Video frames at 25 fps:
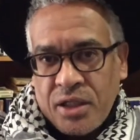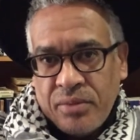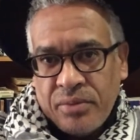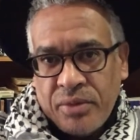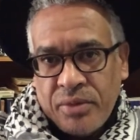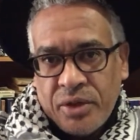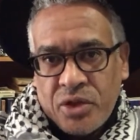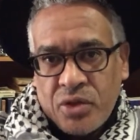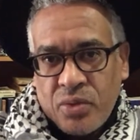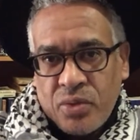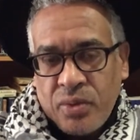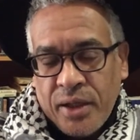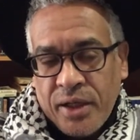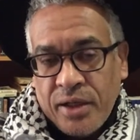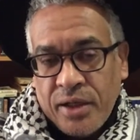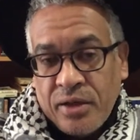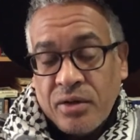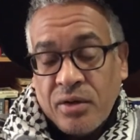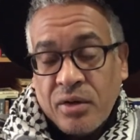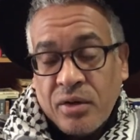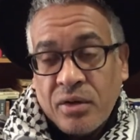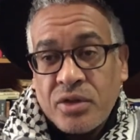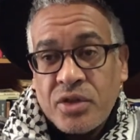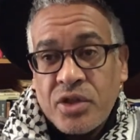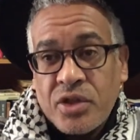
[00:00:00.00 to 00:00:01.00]
between
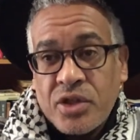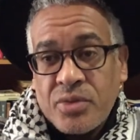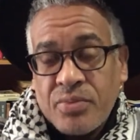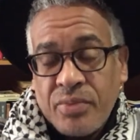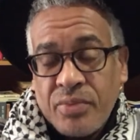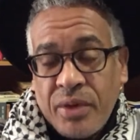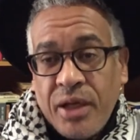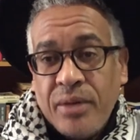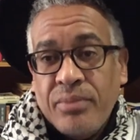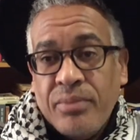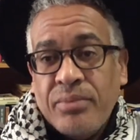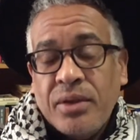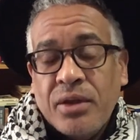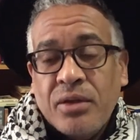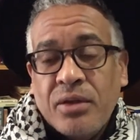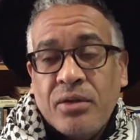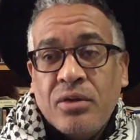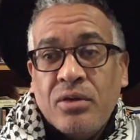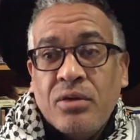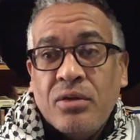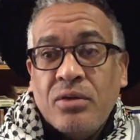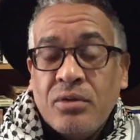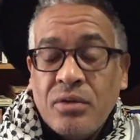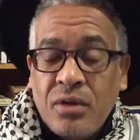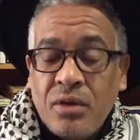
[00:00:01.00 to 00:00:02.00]
not just people
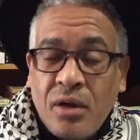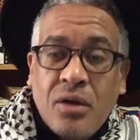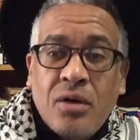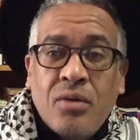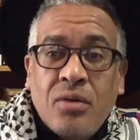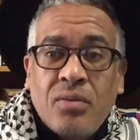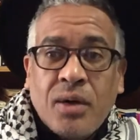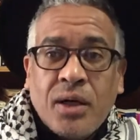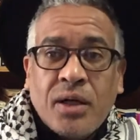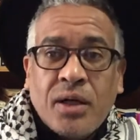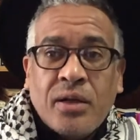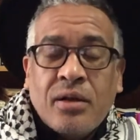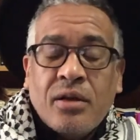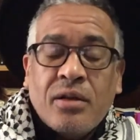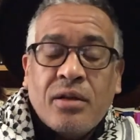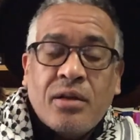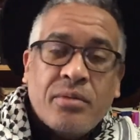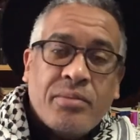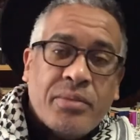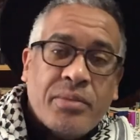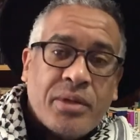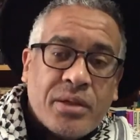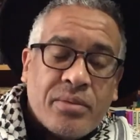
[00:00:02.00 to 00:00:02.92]
who know one another,